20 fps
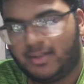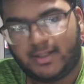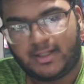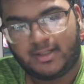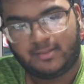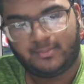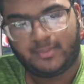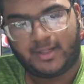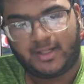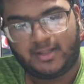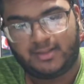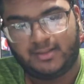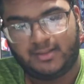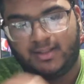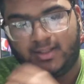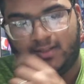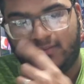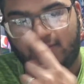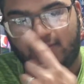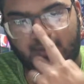I'll
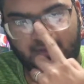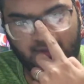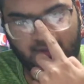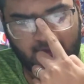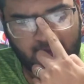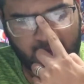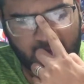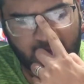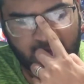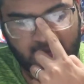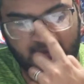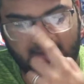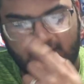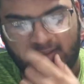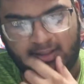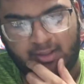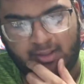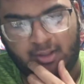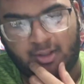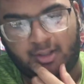give it to you. It is an
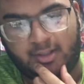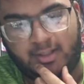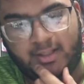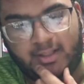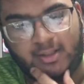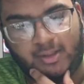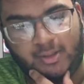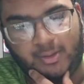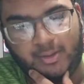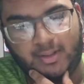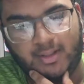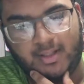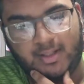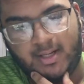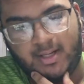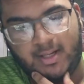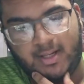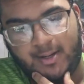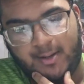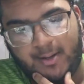iconic look,
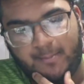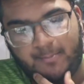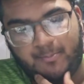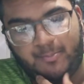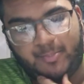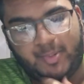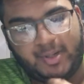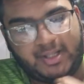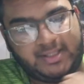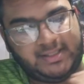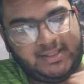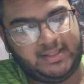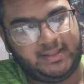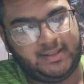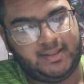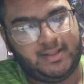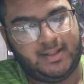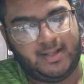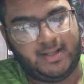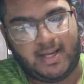but
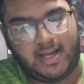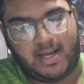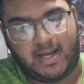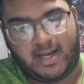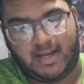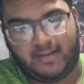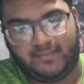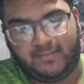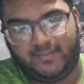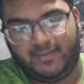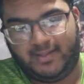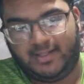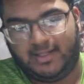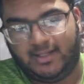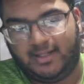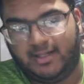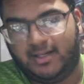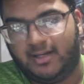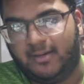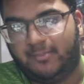I feel
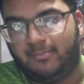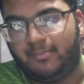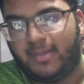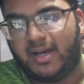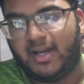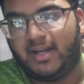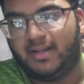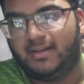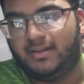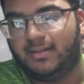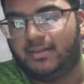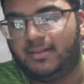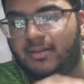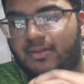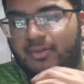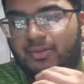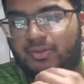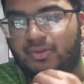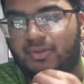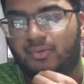like combining the
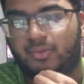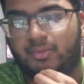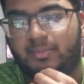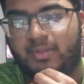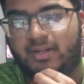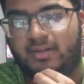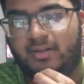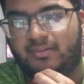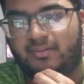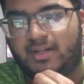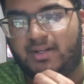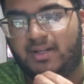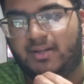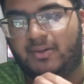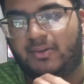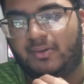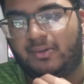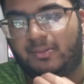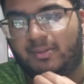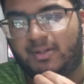two would be really
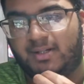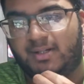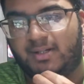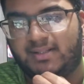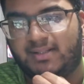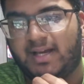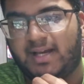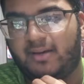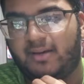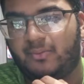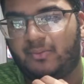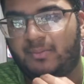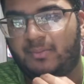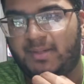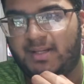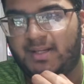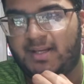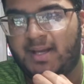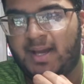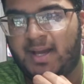cool because that would
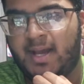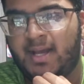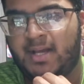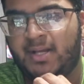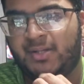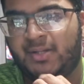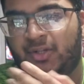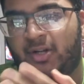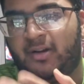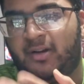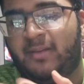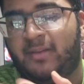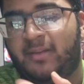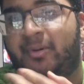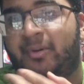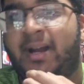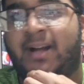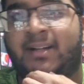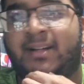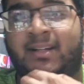be sort of
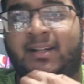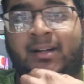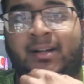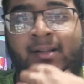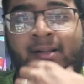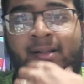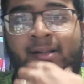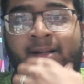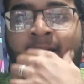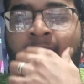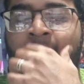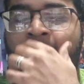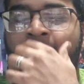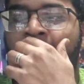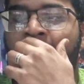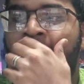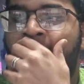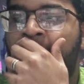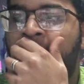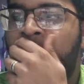impractical.
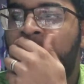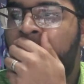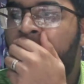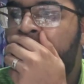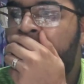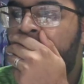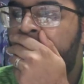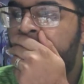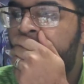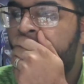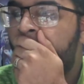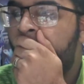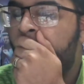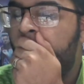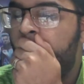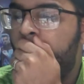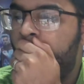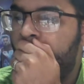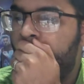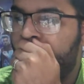
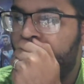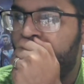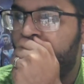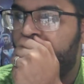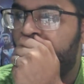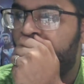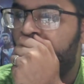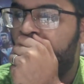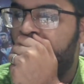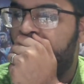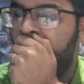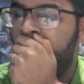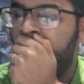Oh God.